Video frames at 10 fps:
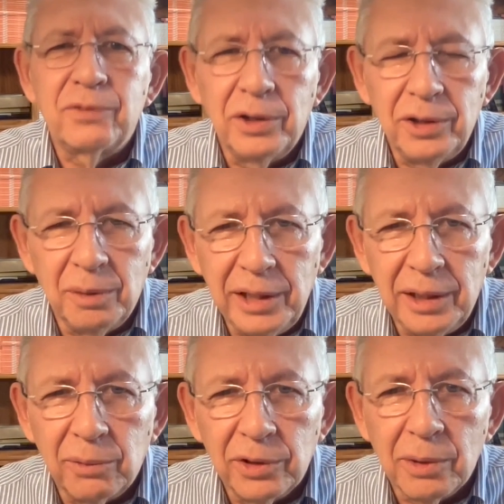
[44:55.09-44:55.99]
often are you
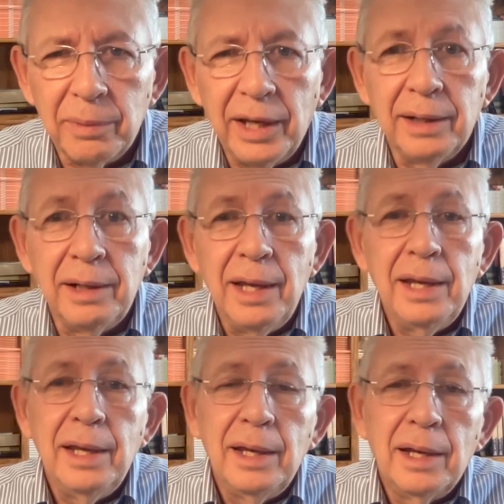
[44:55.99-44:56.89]
meeting with them? And,
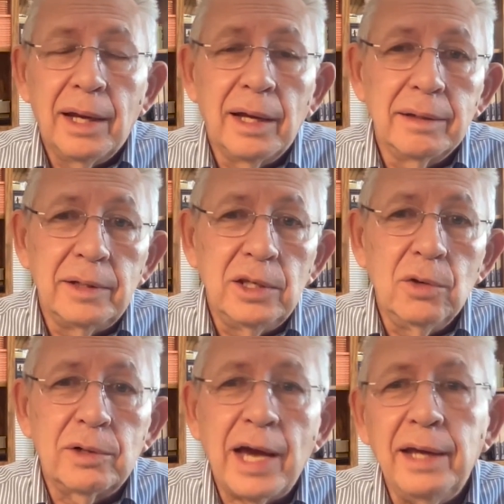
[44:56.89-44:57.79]

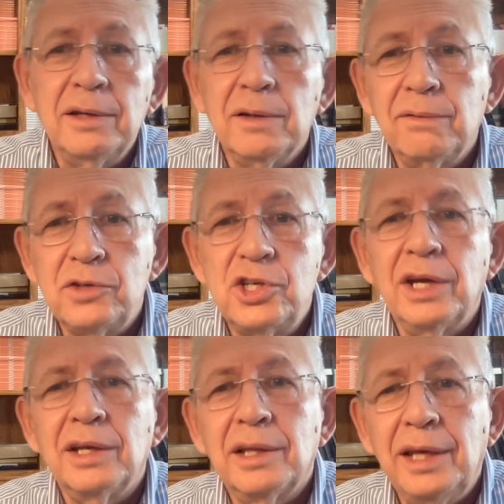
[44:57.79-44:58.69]
kind of
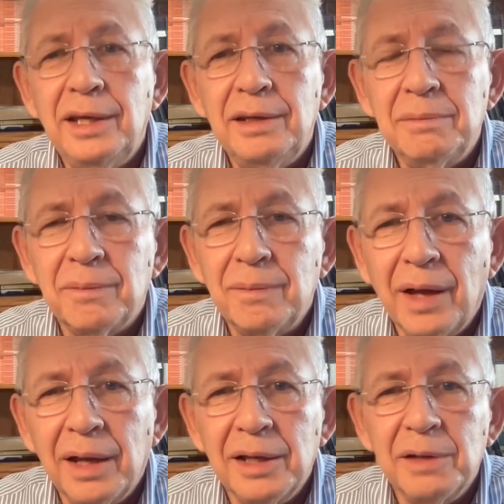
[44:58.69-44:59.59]
gently
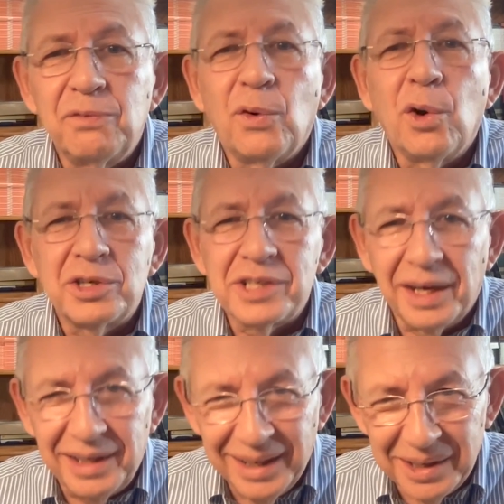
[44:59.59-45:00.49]
force,
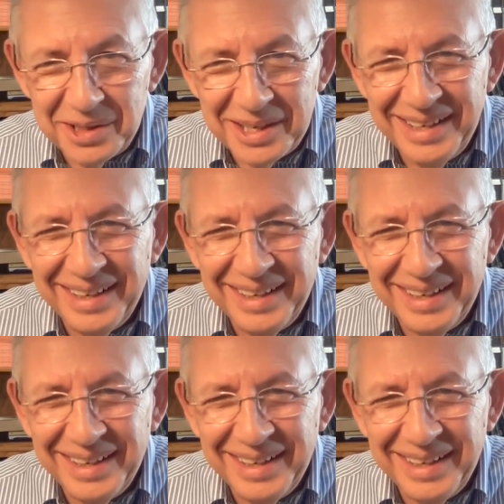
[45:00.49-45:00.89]
I guess,